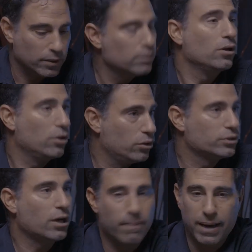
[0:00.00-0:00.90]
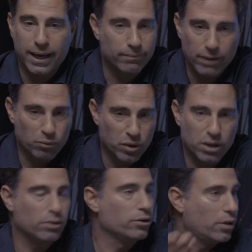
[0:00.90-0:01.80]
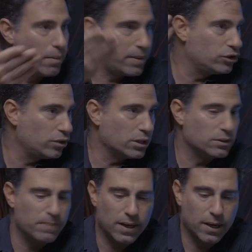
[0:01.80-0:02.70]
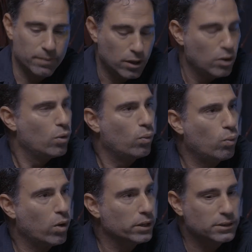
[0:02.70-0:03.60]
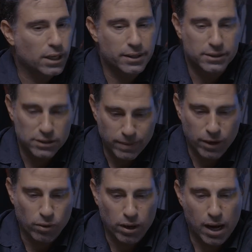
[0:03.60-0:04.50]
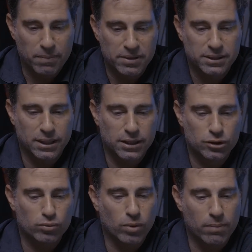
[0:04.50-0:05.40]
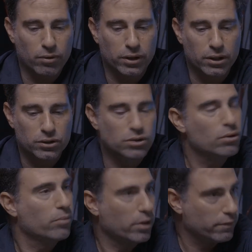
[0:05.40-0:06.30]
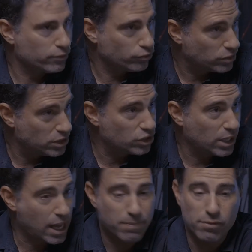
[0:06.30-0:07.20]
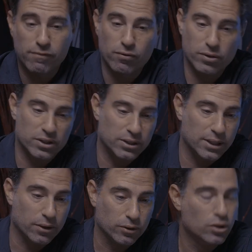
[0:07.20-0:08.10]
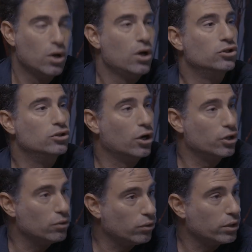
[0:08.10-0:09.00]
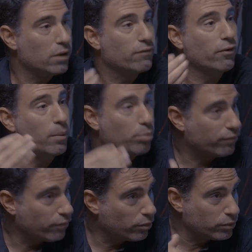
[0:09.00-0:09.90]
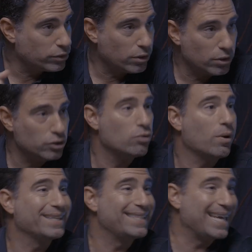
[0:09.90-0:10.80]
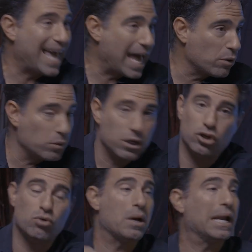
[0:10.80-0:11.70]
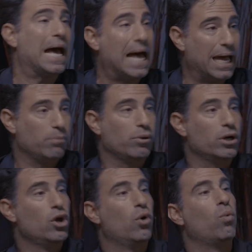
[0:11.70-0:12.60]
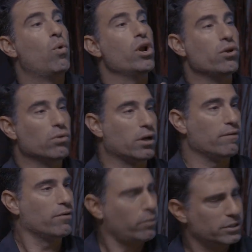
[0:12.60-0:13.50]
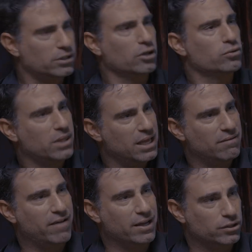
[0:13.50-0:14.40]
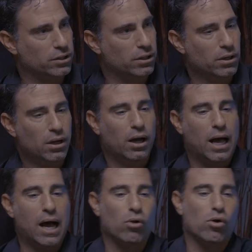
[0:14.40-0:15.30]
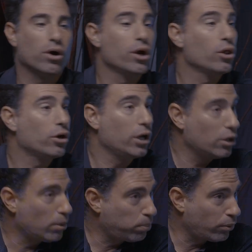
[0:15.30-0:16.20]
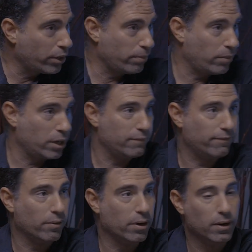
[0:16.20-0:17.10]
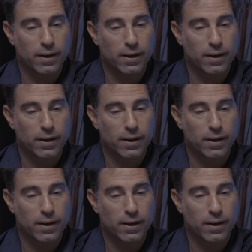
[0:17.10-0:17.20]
You saw my reel, or I met you at this meetup. This is my core competency. This is what I'm looking to do. I'm looking for strategic capital for these deals. Are you looking for a preferred return? Do you want to take equity? Do you want a hybrid? What are you looking for? It always starts with the investor. Yeah. How long are you looking to deploy your money for?